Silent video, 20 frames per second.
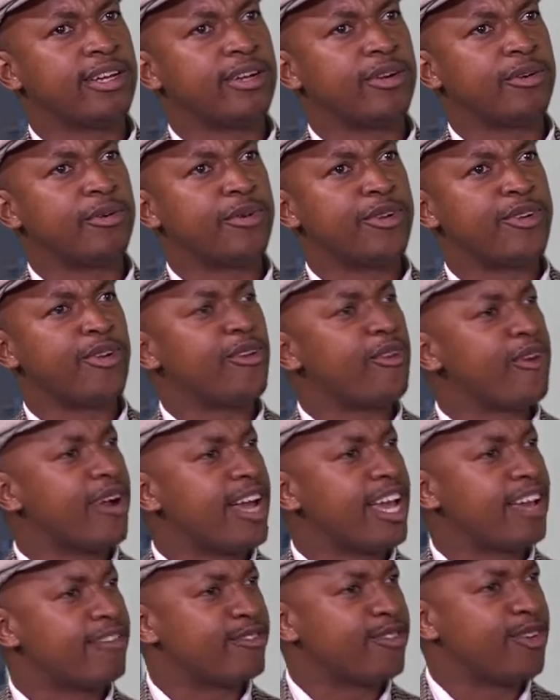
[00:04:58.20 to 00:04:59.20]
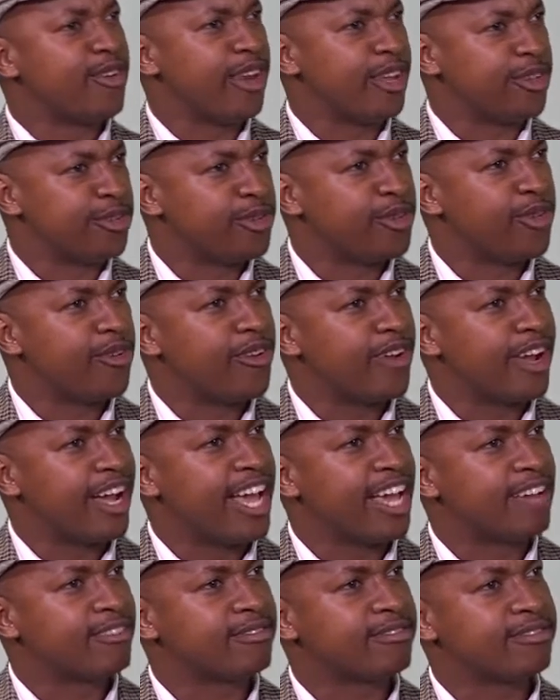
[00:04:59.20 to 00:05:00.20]
we no longer have knowledge, we no longer
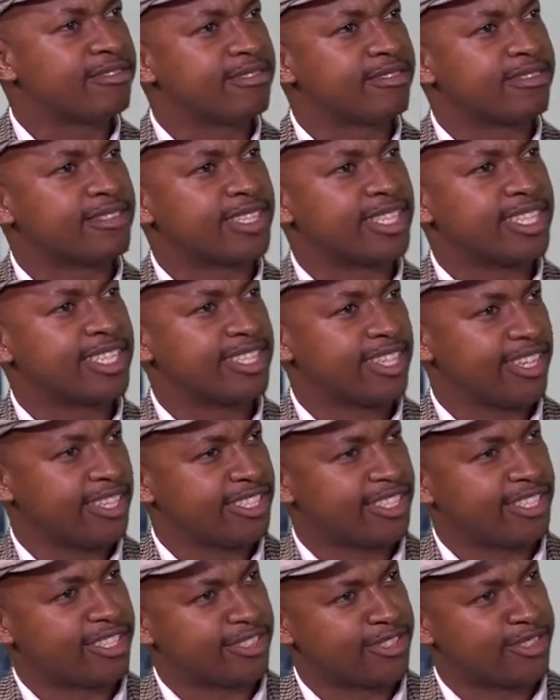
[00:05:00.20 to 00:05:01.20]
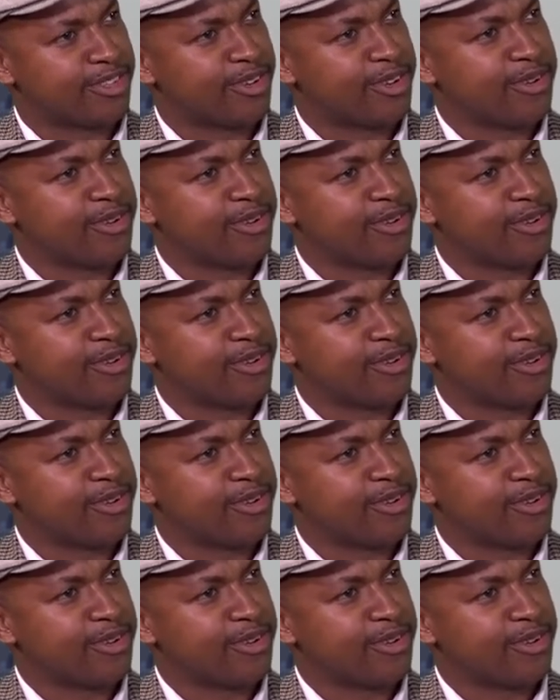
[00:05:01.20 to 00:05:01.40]
have researchers, you know,